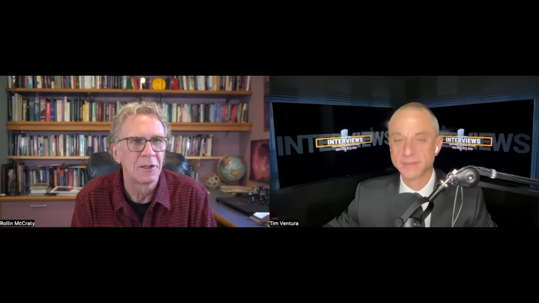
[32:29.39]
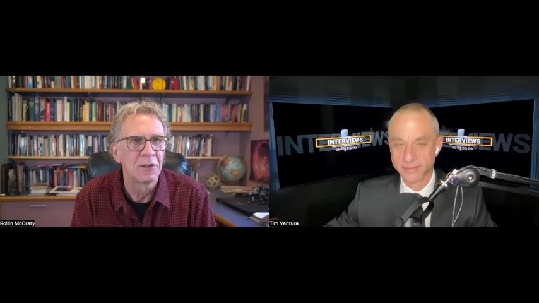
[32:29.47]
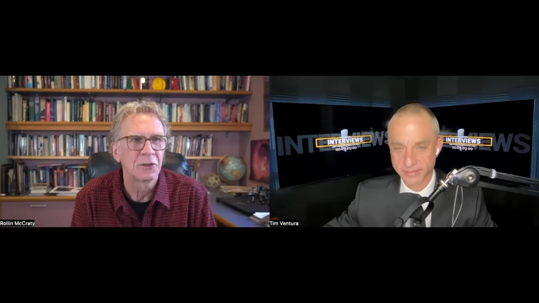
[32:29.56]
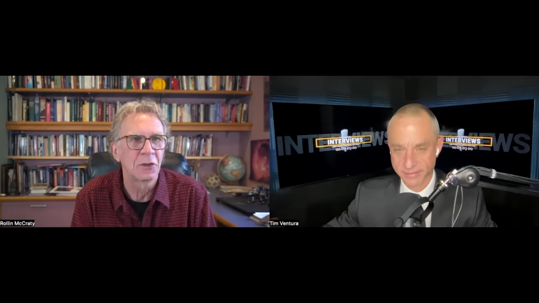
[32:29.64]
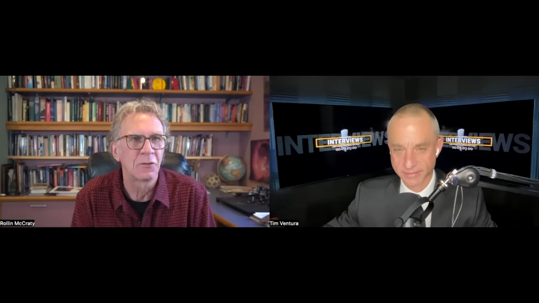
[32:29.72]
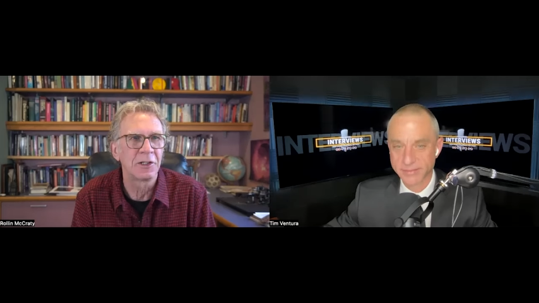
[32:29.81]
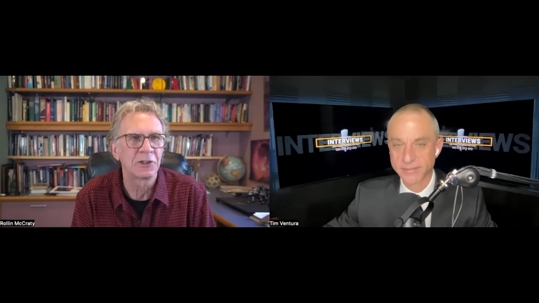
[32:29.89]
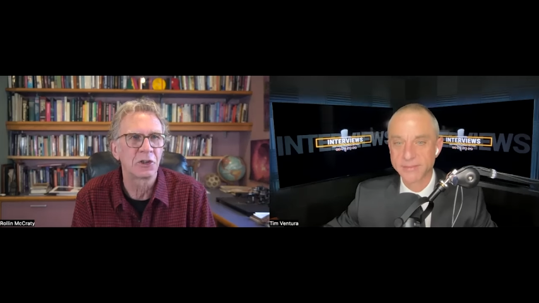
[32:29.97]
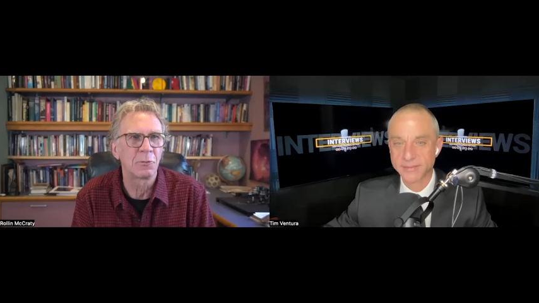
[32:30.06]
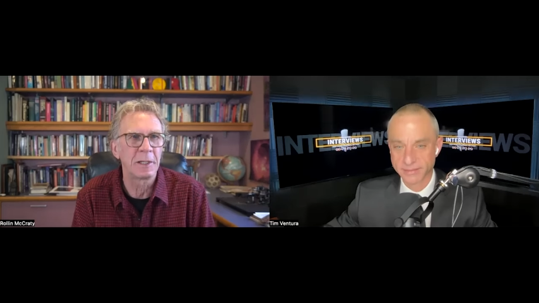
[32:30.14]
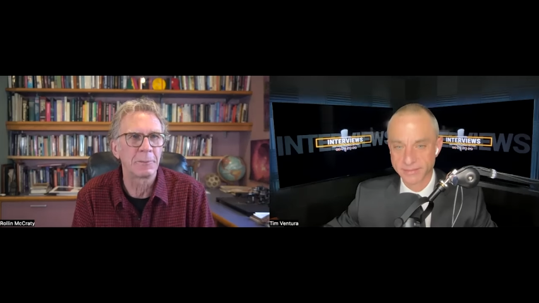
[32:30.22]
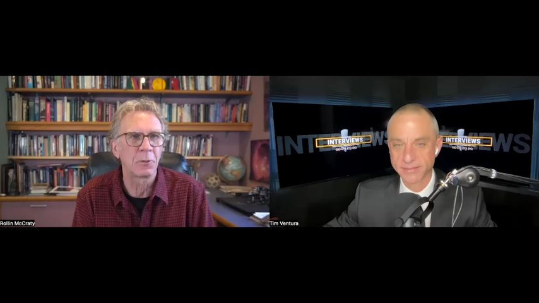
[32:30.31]
Speaker 1: So these are
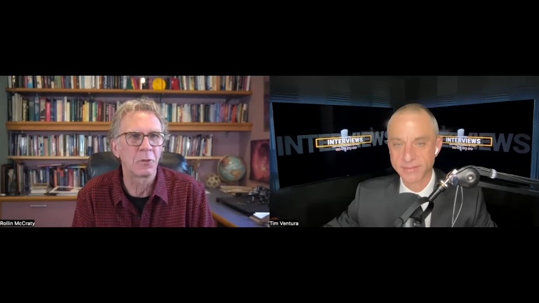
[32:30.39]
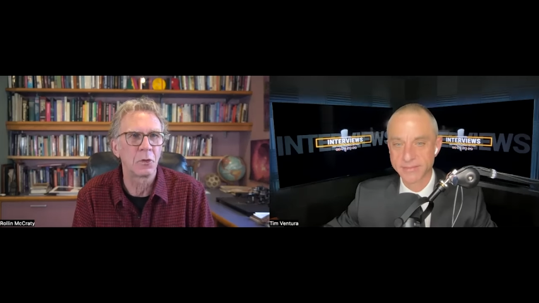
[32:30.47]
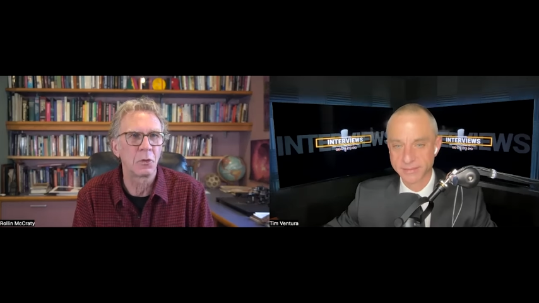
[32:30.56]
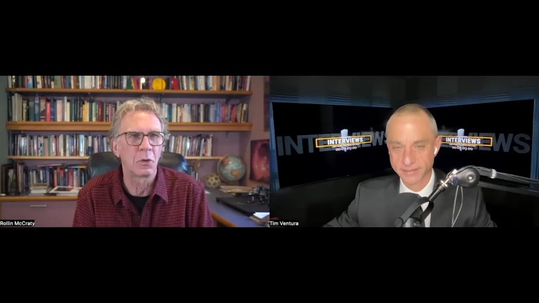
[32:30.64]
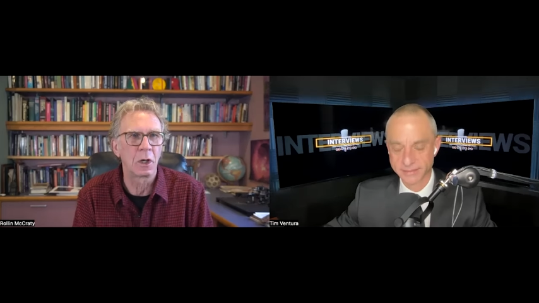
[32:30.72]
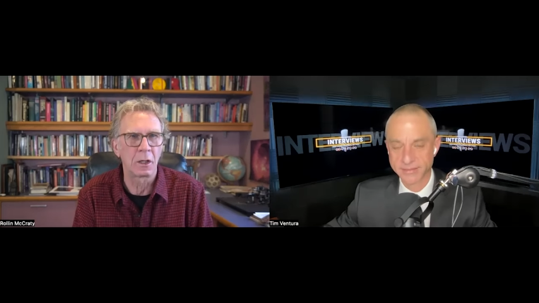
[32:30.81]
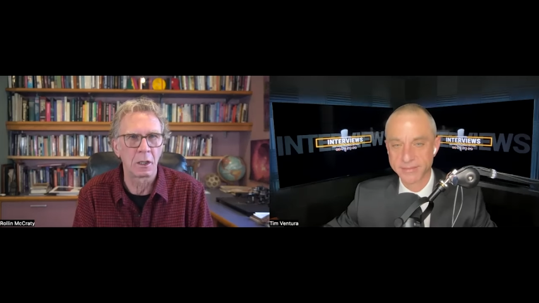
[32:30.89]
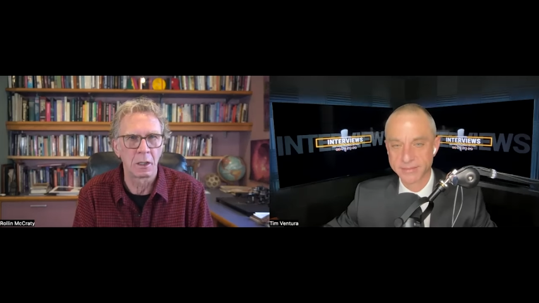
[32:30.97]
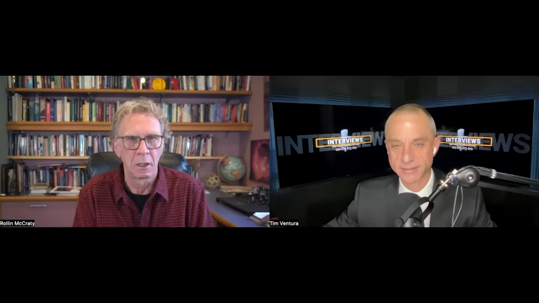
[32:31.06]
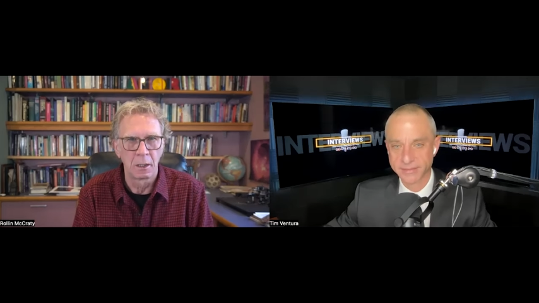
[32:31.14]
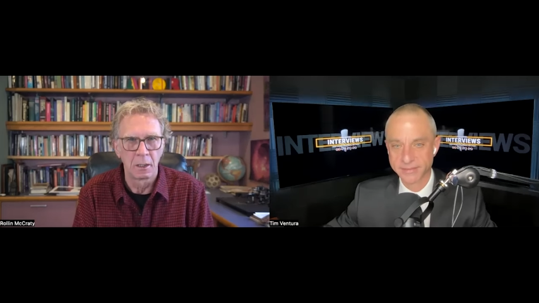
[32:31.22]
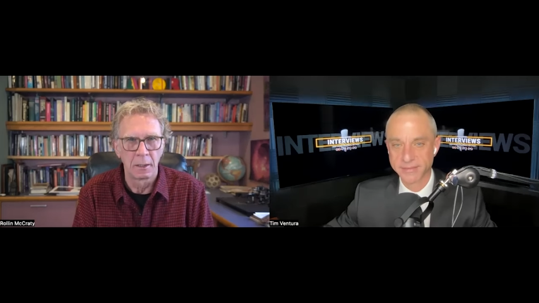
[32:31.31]
people who are
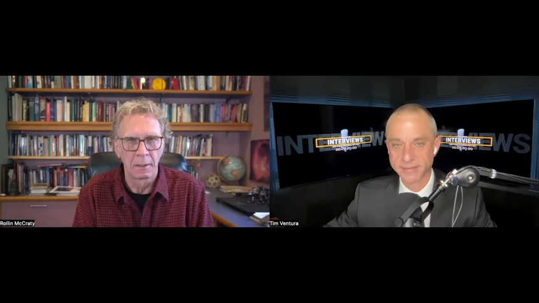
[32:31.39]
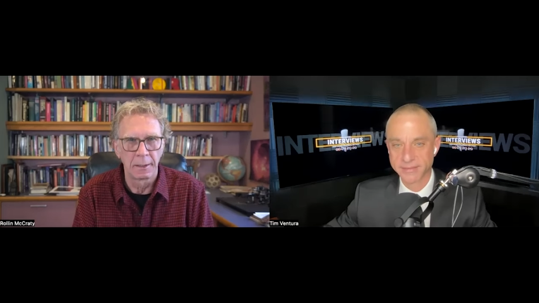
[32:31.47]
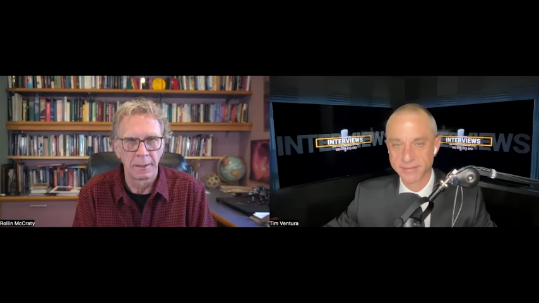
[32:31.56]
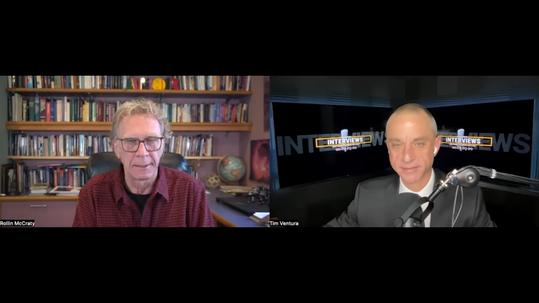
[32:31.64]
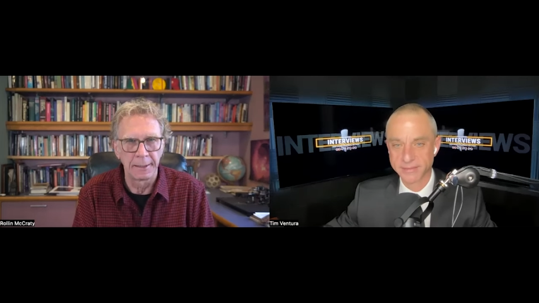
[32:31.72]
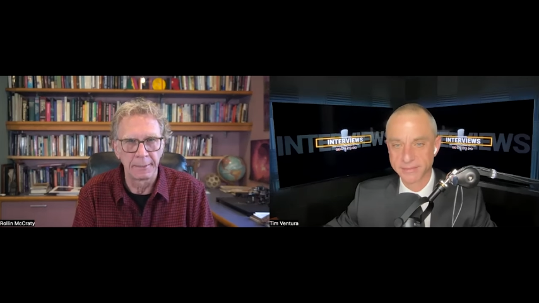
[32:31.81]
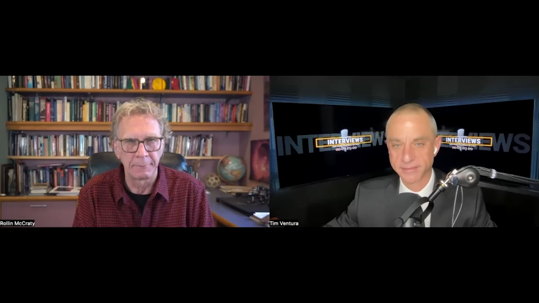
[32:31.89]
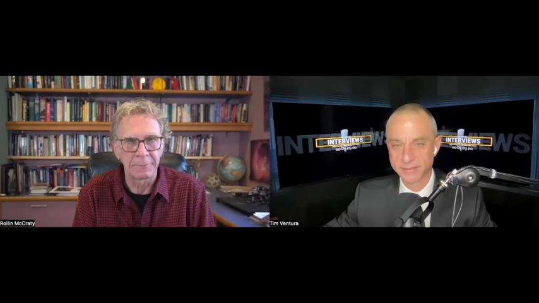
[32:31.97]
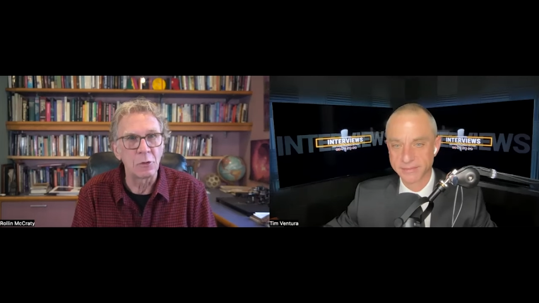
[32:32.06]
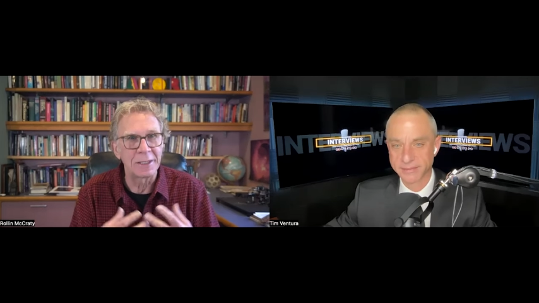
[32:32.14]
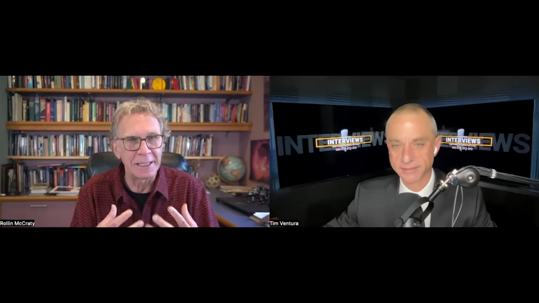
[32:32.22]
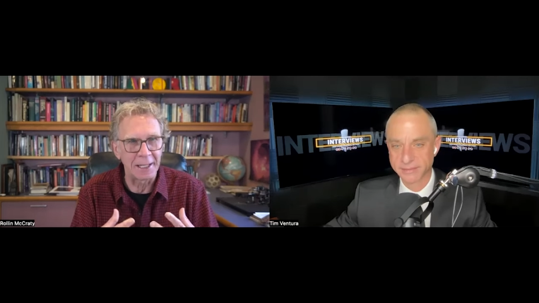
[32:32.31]
um,
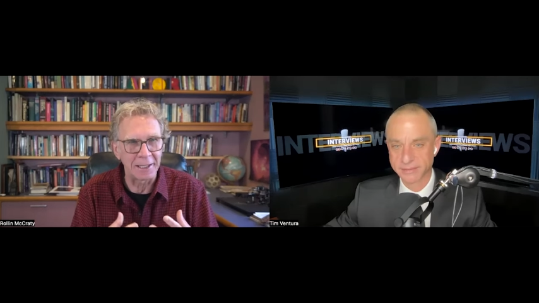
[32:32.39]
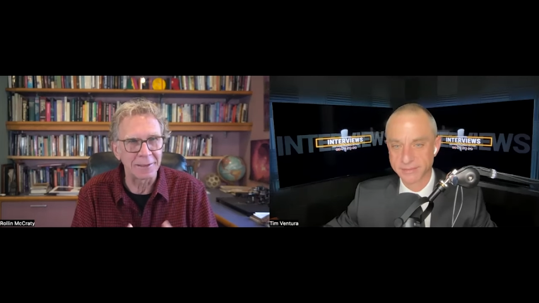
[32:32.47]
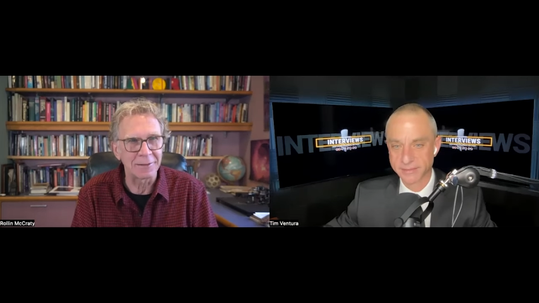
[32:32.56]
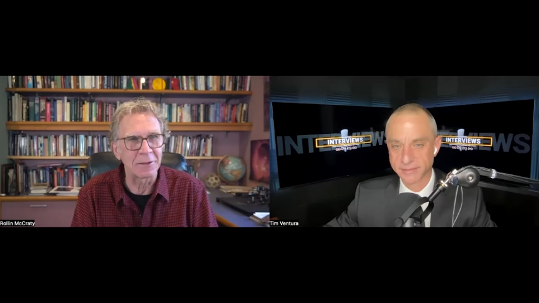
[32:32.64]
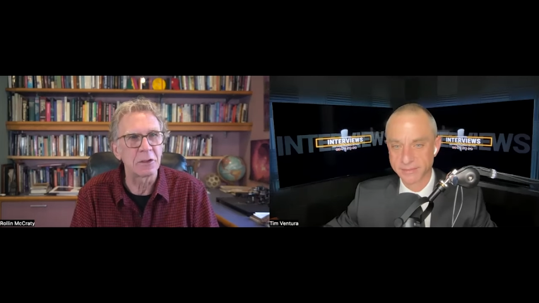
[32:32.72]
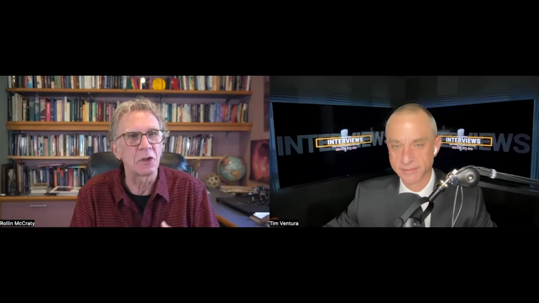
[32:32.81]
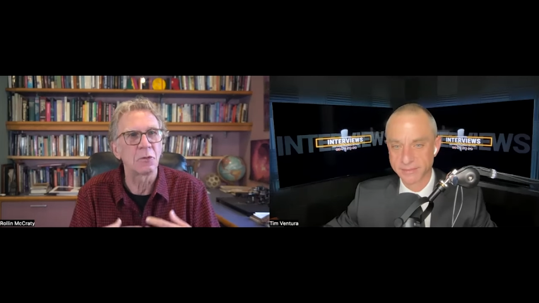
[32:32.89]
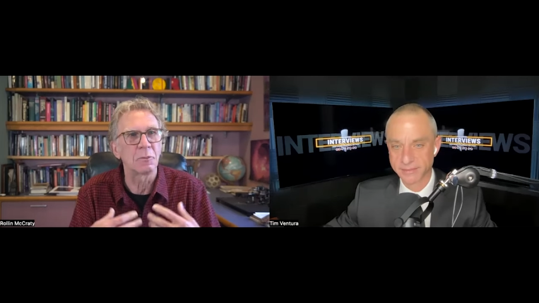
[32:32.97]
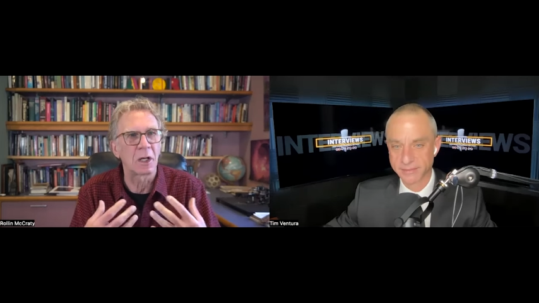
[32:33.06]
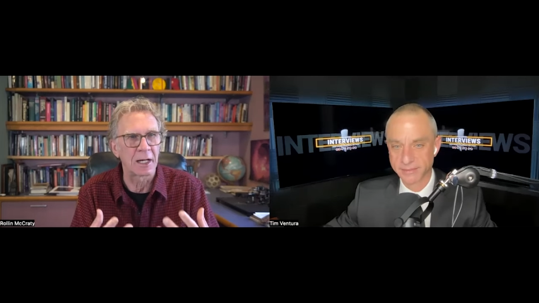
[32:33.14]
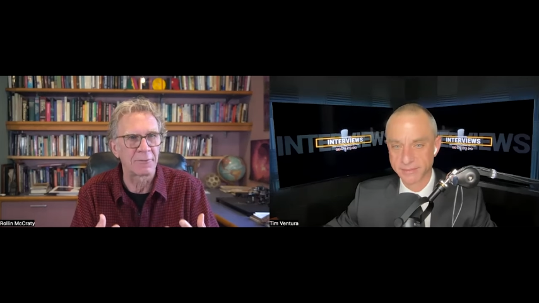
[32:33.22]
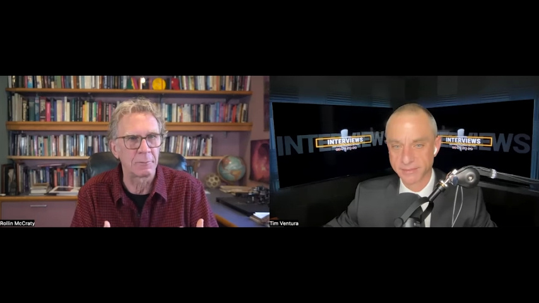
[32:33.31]
who get it. You know, a
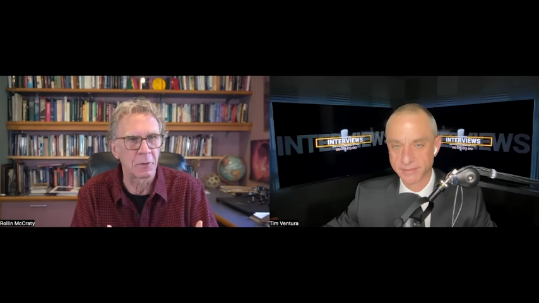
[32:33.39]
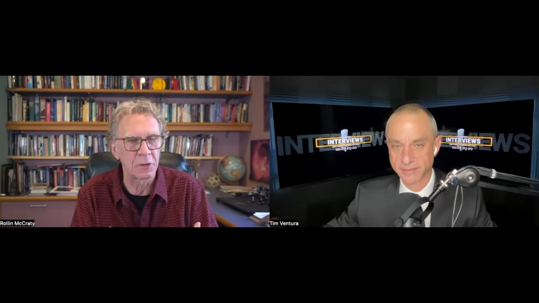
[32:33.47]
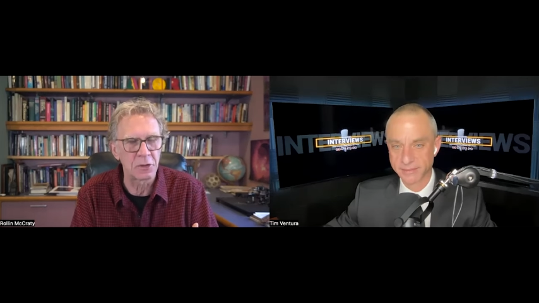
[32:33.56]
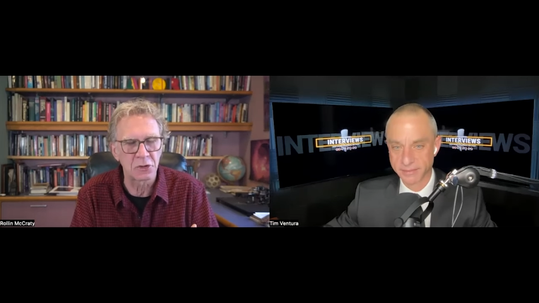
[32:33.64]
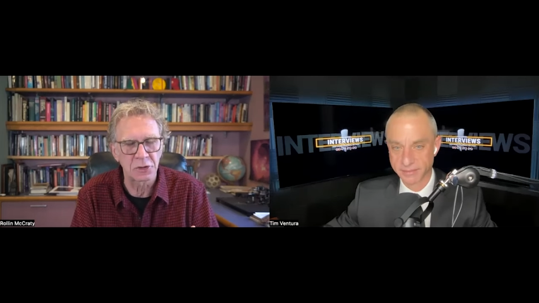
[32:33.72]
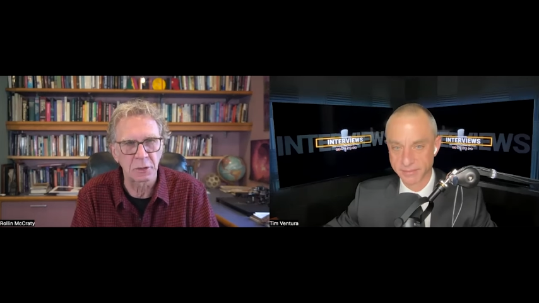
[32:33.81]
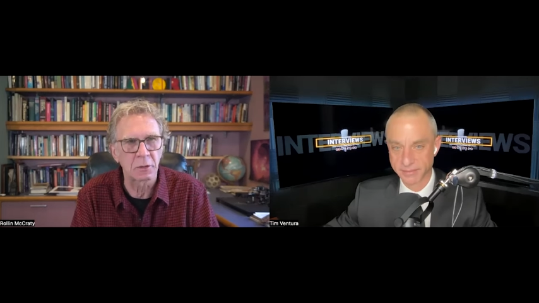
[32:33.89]
lot of them are using